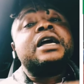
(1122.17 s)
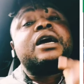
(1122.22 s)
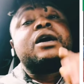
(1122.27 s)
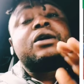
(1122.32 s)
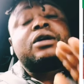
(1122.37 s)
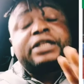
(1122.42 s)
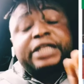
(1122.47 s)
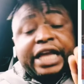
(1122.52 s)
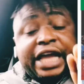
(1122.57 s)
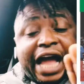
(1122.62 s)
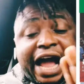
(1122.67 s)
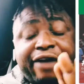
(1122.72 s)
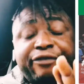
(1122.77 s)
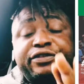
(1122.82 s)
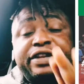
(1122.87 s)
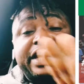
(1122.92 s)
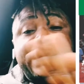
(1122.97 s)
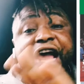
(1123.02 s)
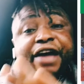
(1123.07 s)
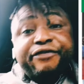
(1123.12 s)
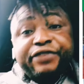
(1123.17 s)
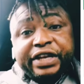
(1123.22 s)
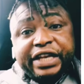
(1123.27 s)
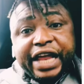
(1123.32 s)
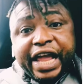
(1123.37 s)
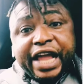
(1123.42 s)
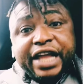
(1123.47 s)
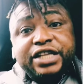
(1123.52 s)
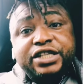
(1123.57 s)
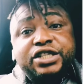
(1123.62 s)
They have the
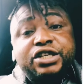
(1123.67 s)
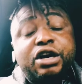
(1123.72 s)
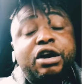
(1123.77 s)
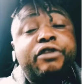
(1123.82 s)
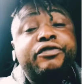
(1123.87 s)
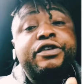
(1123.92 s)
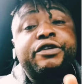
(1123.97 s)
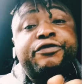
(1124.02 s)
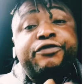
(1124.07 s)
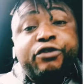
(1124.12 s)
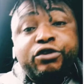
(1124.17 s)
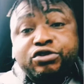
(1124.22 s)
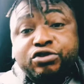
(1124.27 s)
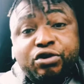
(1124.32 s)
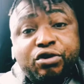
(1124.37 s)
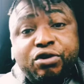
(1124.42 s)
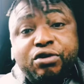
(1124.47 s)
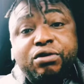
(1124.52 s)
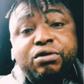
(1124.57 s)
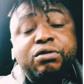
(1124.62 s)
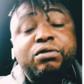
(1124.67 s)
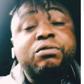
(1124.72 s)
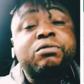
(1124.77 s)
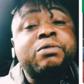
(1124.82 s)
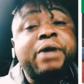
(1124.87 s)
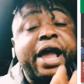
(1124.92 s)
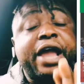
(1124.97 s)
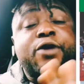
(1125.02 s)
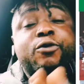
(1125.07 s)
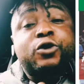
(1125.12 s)
evidence of the photo
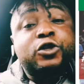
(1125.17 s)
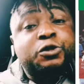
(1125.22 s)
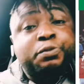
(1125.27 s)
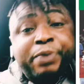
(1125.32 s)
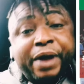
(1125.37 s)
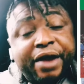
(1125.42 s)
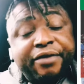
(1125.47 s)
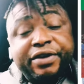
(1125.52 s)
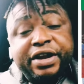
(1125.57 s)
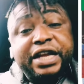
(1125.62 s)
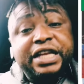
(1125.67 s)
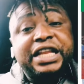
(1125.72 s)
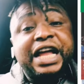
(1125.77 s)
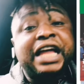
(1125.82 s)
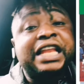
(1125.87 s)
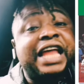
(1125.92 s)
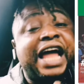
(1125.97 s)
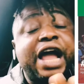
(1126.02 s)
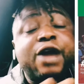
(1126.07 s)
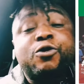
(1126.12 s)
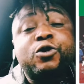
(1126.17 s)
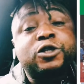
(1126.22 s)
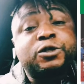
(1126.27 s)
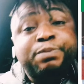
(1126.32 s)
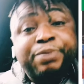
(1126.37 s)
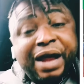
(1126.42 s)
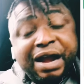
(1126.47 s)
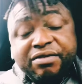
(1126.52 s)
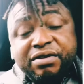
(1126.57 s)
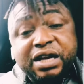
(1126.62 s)
where he was buried and how he was
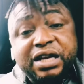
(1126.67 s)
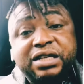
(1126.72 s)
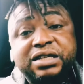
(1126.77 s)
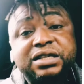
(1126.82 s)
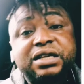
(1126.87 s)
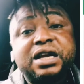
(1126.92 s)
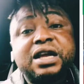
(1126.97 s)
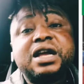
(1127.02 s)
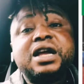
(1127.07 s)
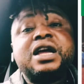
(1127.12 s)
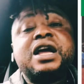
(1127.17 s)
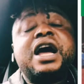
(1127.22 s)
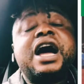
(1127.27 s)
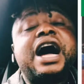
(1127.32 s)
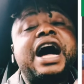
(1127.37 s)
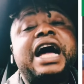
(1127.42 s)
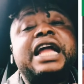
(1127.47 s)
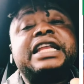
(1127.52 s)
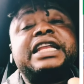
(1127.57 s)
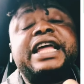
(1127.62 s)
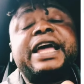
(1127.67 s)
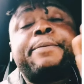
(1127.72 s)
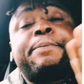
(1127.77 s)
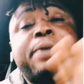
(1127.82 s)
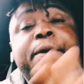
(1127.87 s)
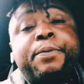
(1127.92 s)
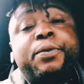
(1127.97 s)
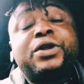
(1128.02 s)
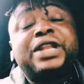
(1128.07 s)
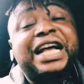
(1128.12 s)
buried, and
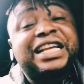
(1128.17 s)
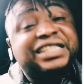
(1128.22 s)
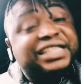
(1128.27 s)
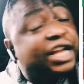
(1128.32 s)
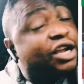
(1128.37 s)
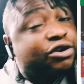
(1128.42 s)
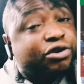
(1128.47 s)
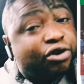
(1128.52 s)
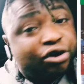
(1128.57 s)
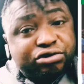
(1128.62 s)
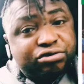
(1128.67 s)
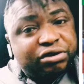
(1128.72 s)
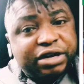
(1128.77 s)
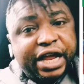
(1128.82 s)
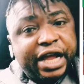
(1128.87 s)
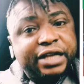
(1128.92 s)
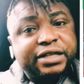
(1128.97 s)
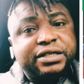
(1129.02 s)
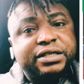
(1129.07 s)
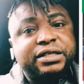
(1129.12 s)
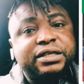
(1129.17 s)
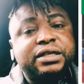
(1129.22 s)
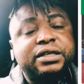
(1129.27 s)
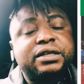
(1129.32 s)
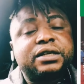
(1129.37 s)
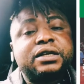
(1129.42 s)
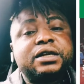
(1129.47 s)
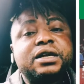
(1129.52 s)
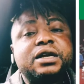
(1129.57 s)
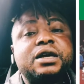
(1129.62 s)
people that sent condolence,
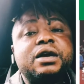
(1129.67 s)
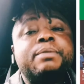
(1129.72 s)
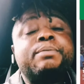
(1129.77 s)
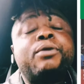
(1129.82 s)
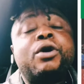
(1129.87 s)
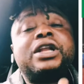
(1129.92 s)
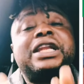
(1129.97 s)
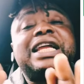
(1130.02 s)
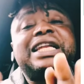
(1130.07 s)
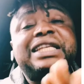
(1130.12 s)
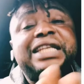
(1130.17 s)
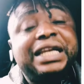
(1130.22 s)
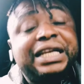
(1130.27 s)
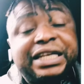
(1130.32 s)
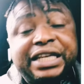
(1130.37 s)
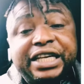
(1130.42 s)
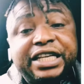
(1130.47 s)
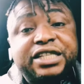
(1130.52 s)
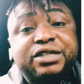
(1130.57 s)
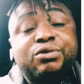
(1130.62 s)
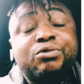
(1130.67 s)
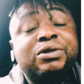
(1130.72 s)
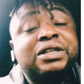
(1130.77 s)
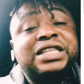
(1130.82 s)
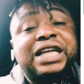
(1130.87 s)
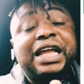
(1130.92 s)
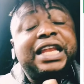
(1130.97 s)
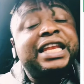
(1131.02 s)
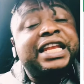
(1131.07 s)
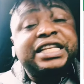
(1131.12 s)
but they did this
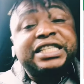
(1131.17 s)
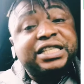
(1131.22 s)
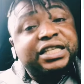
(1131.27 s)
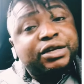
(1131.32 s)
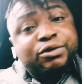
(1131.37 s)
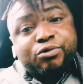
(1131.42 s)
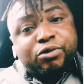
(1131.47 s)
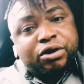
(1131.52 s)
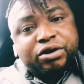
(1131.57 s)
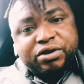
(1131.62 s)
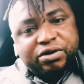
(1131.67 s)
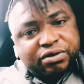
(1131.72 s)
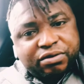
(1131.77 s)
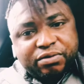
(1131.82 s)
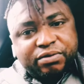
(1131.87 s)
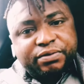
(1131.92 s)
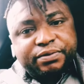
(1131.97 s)
without letting the world know.